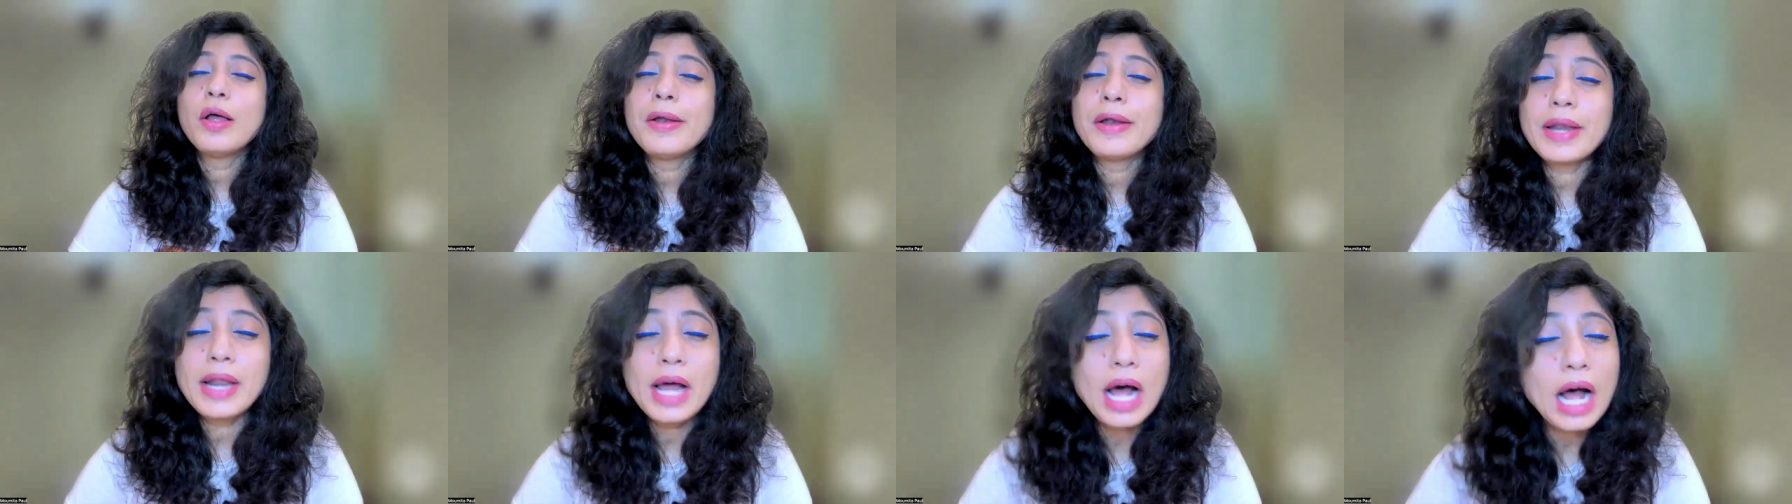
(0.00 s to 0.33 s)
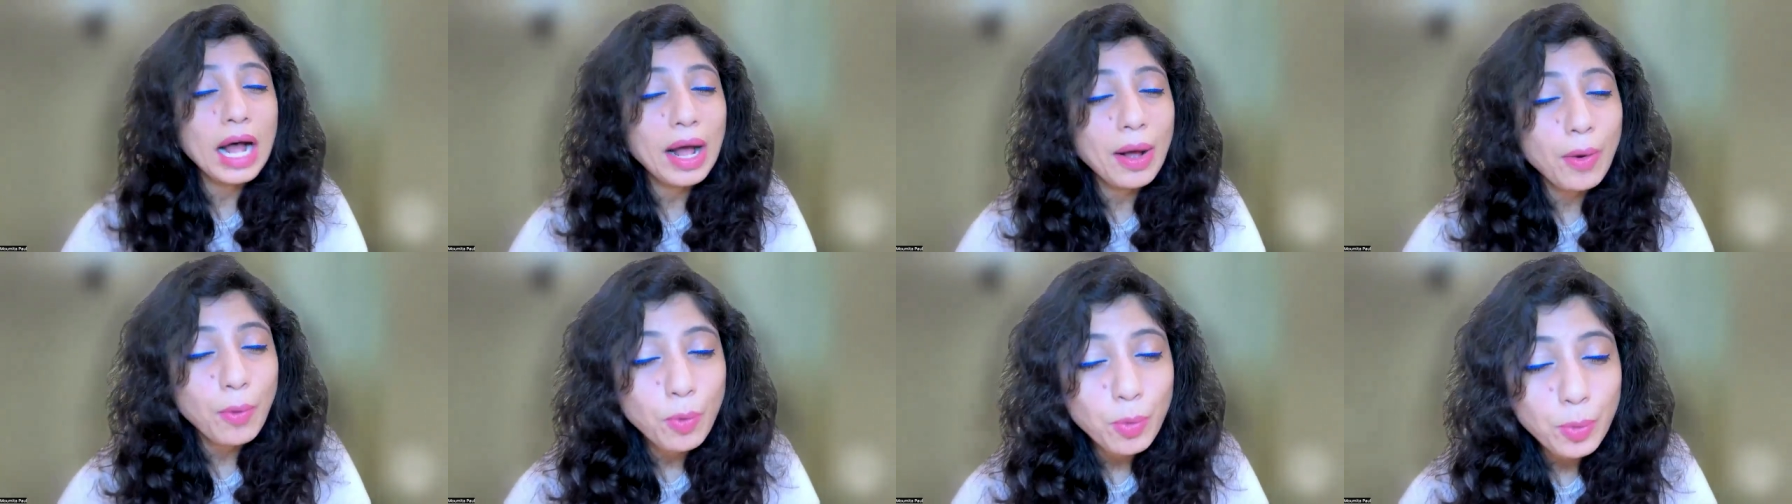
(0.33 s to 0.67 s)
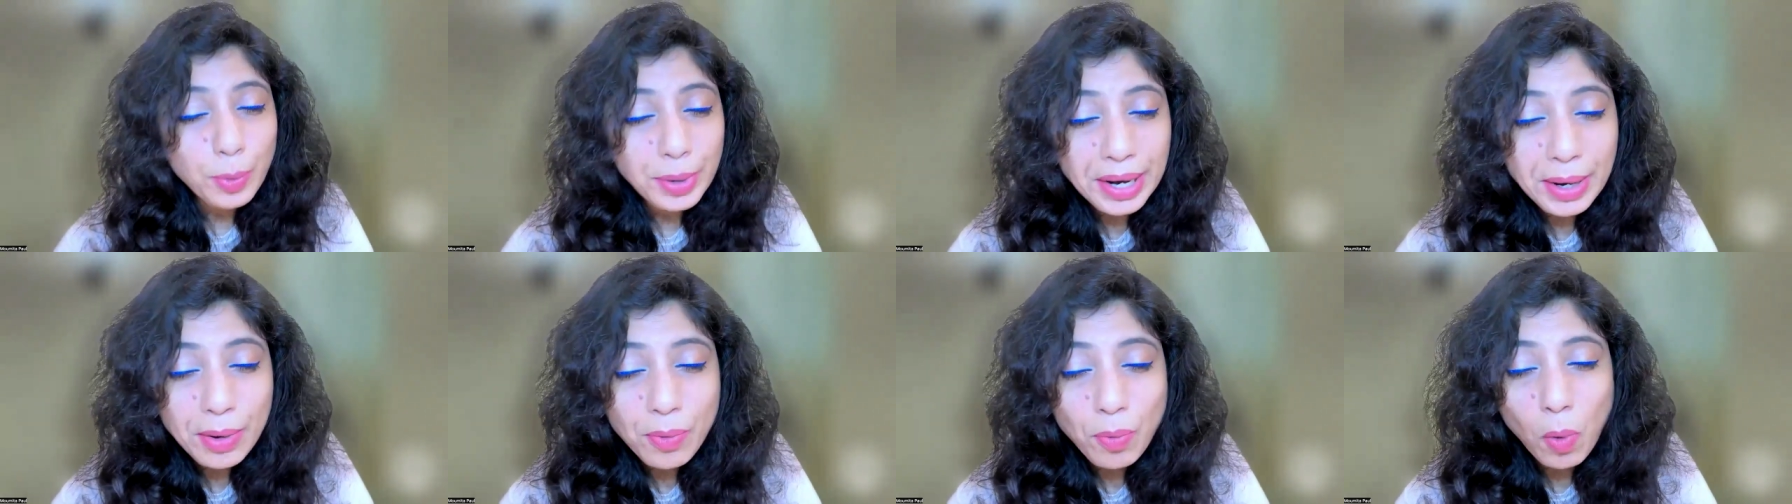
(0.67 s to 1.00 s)
now
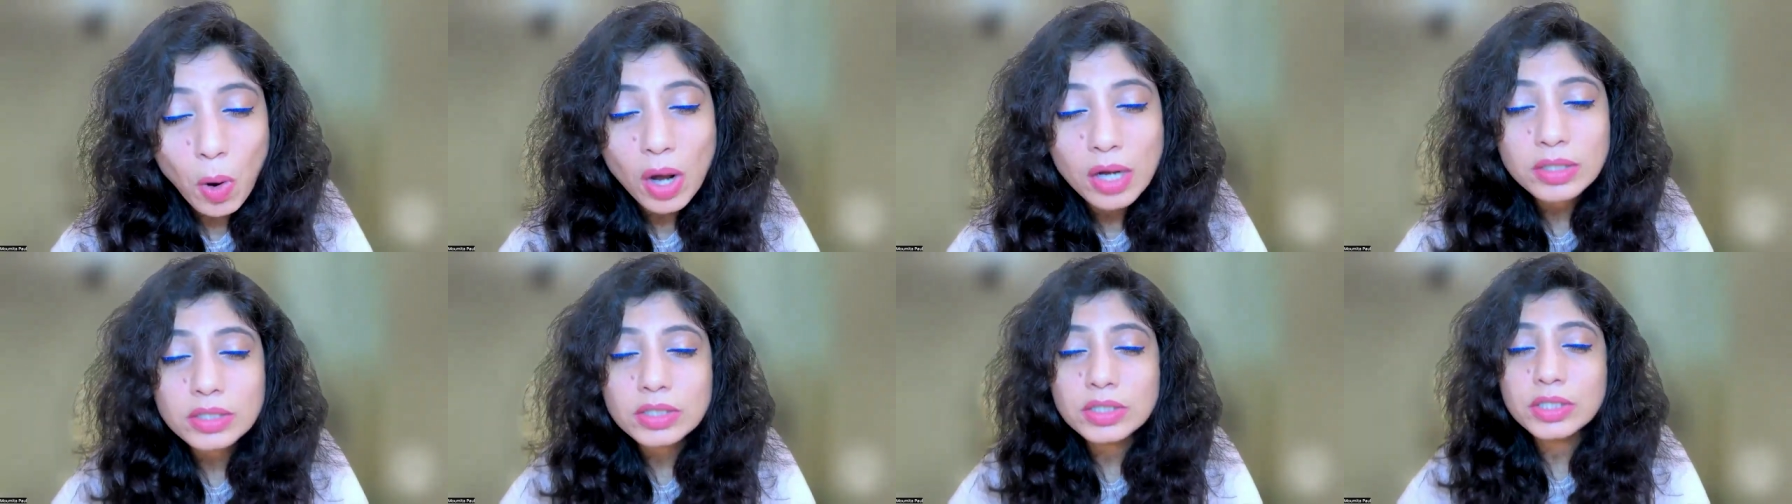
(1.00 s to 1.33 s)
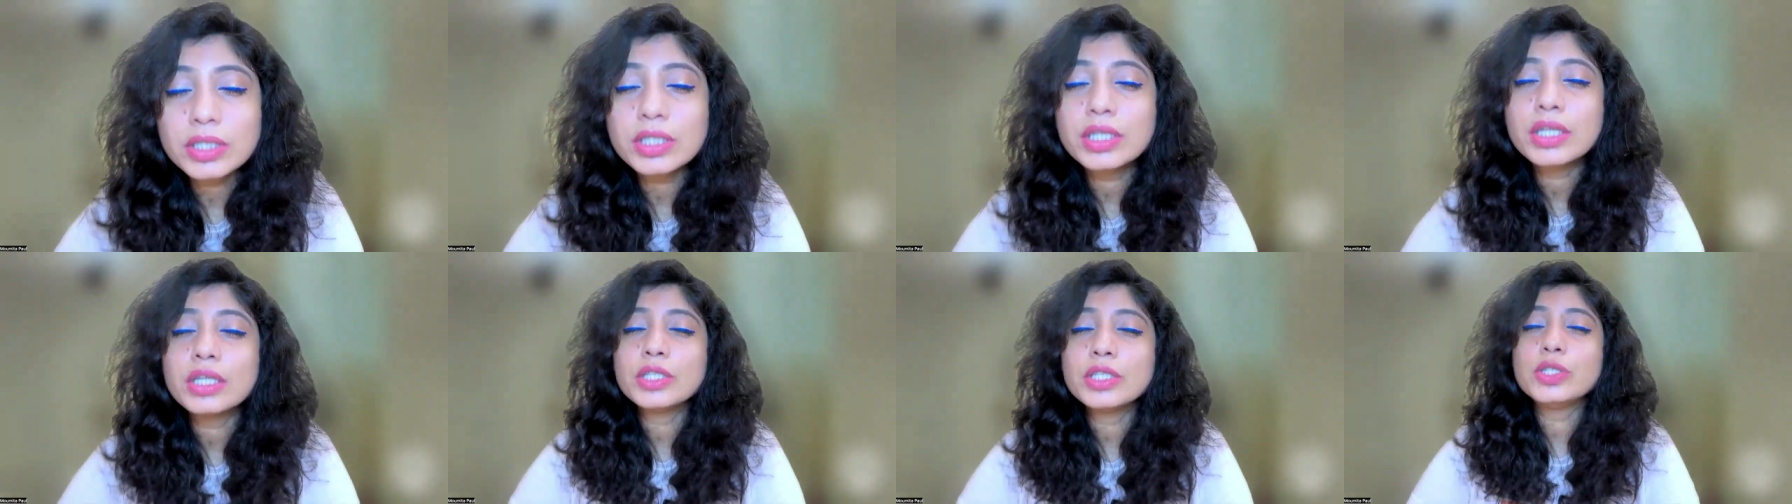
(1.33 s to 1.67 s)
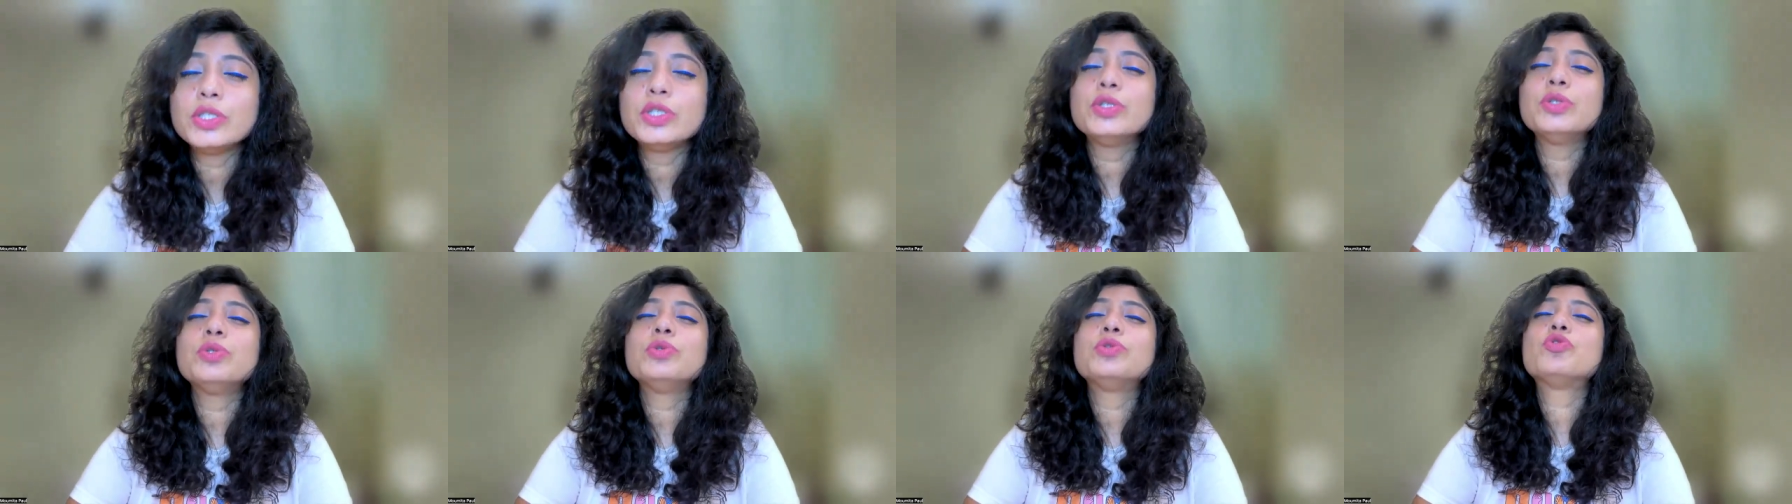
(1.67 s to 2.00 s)
we want
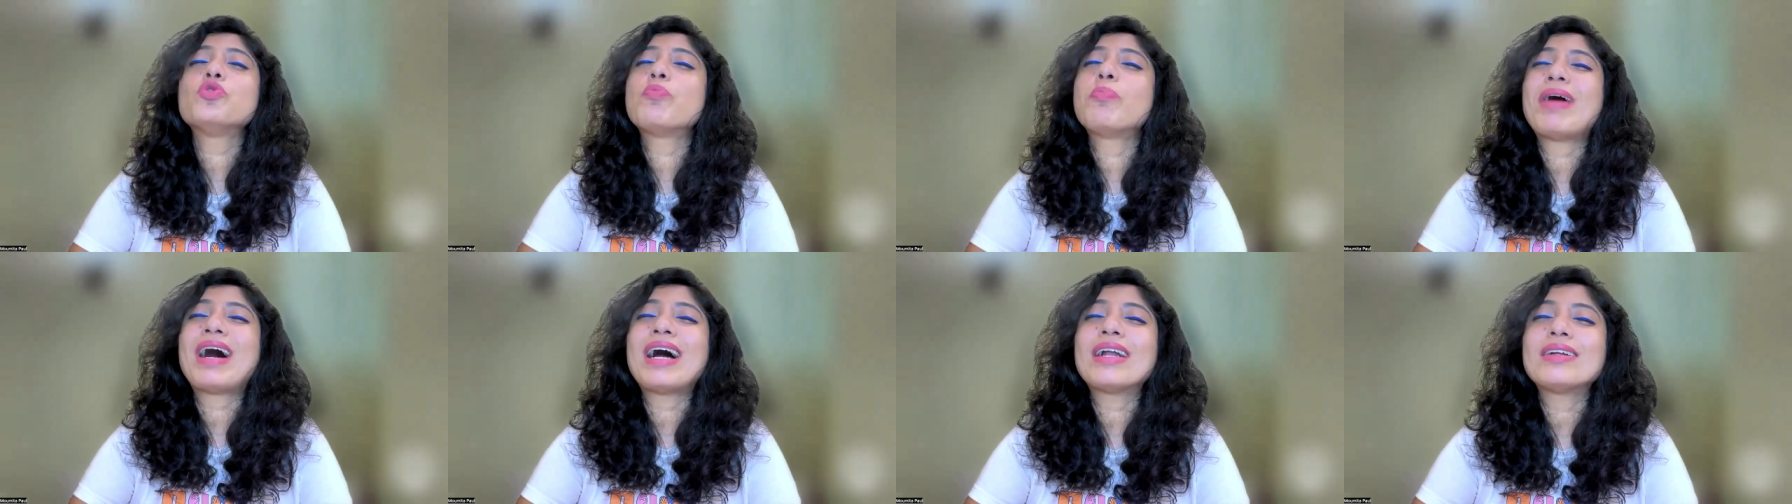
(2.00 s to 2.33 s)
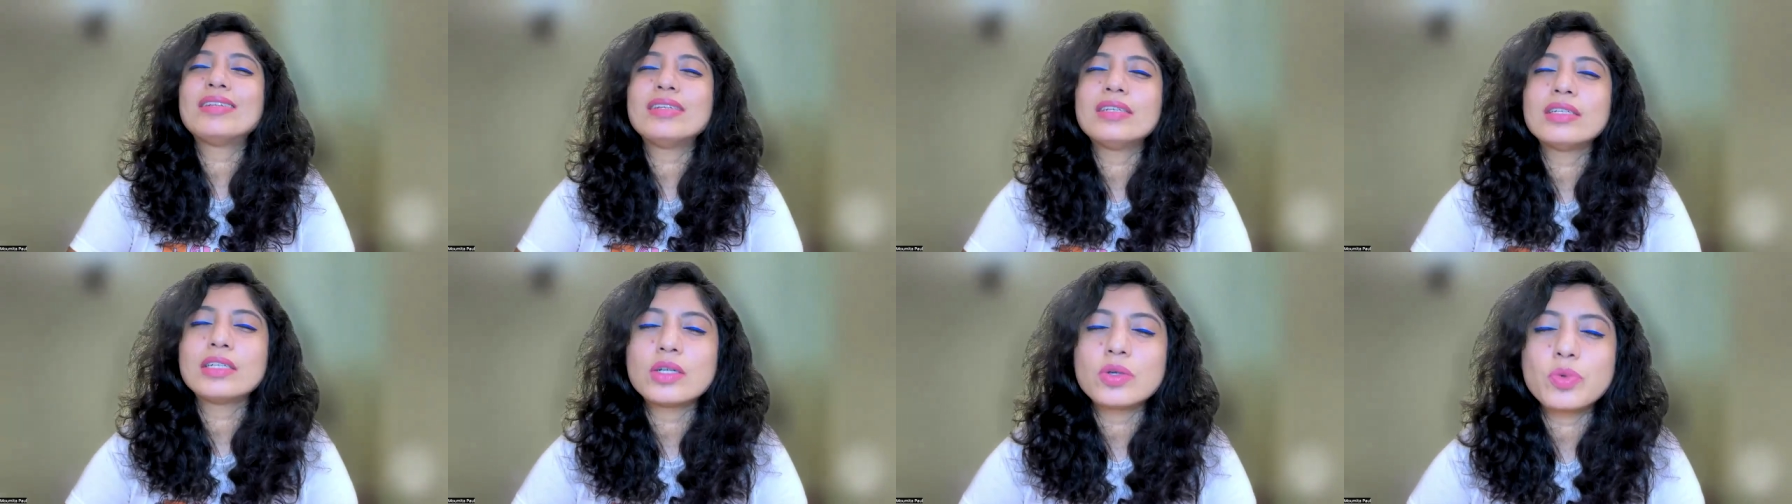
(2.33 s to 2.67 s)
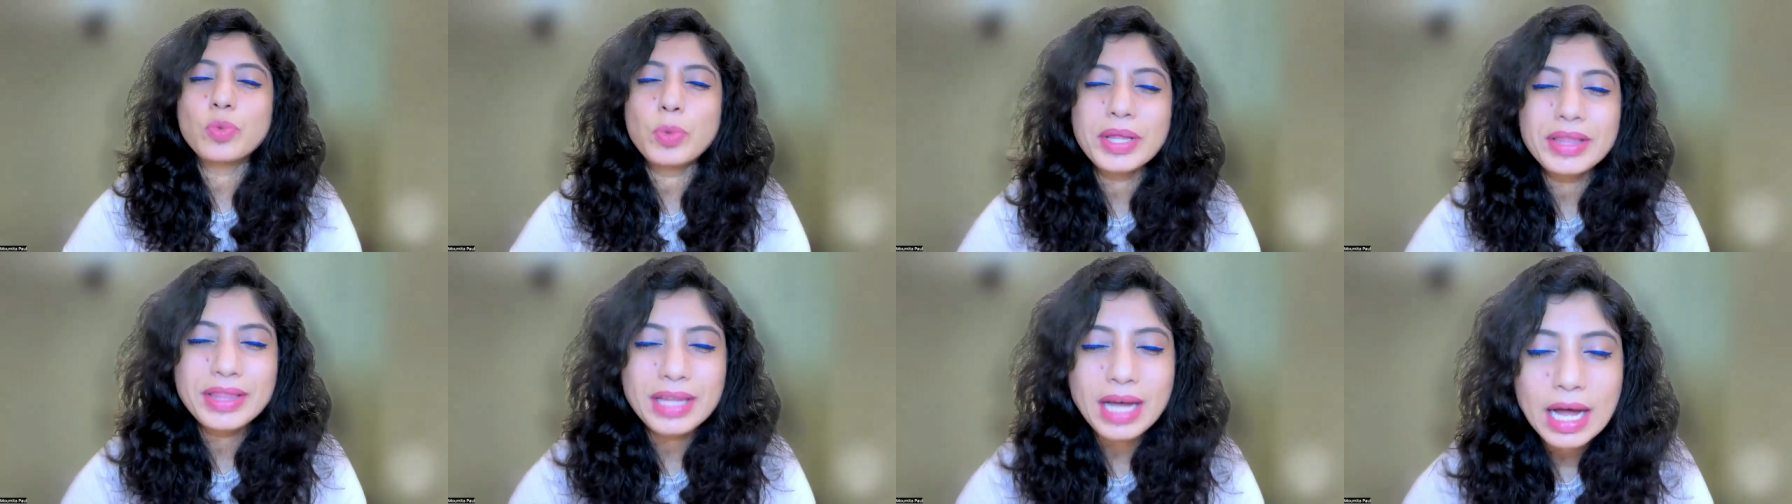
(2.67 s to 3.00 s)
you to partner
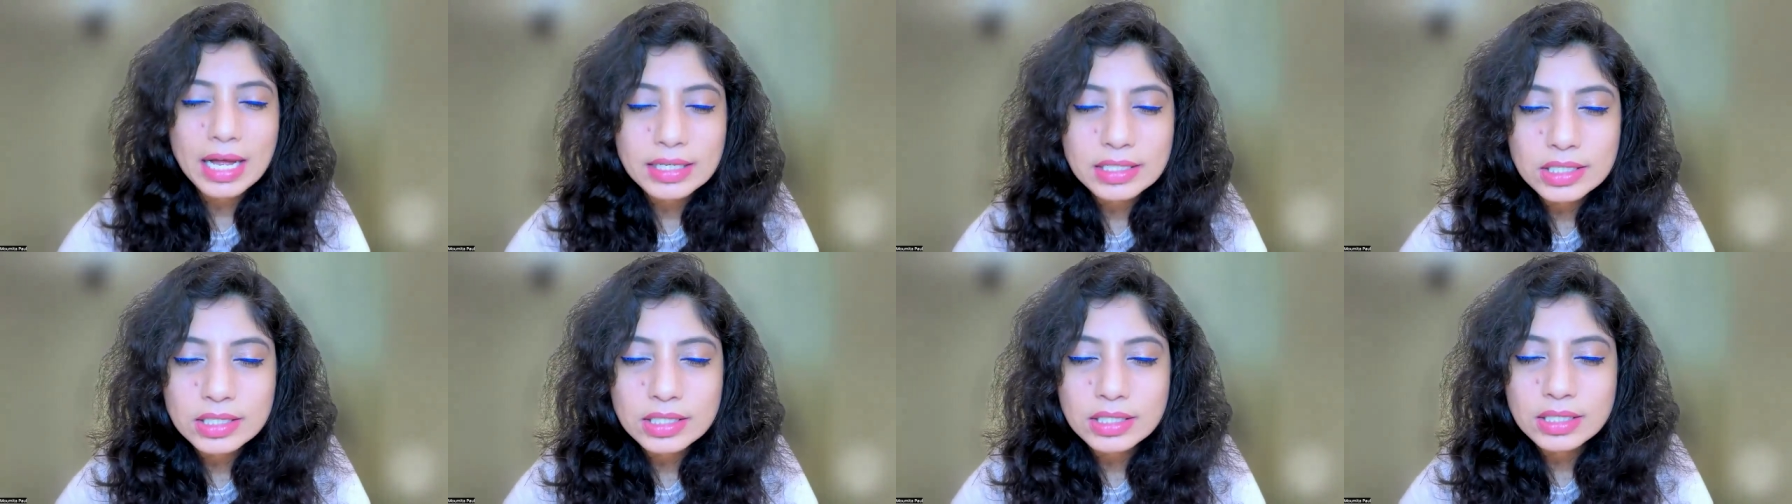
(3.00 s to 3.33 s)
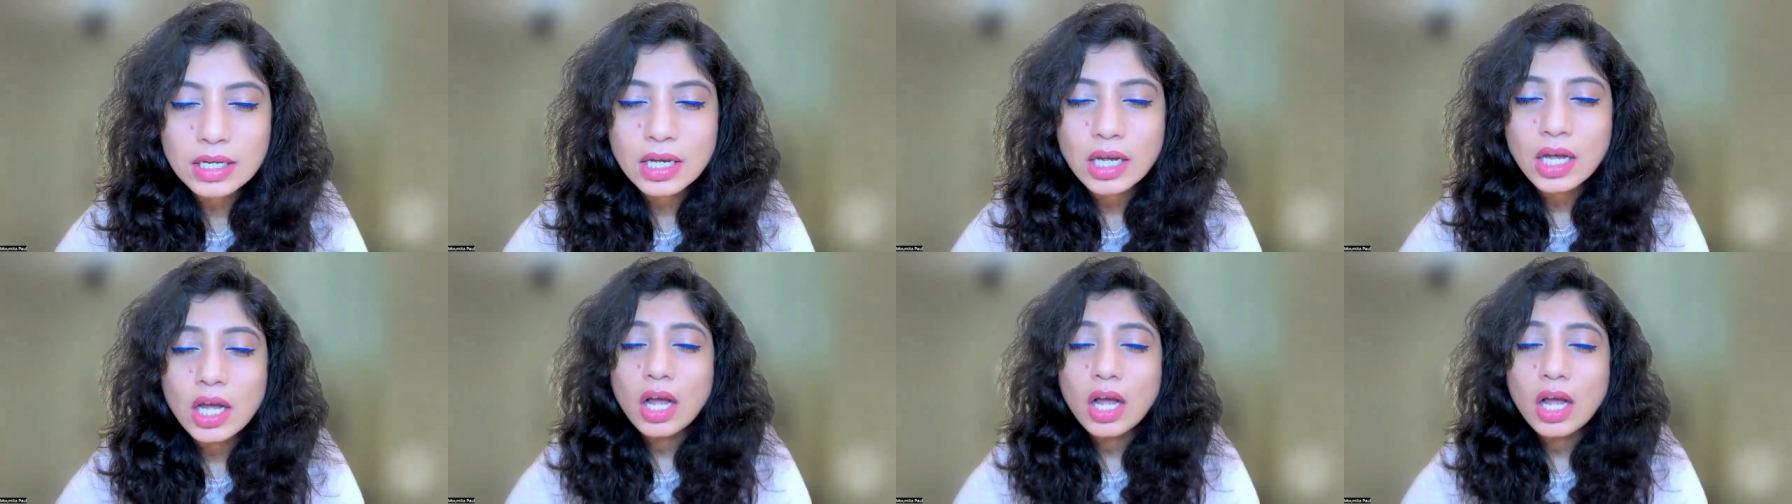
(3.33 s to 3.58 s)
with us.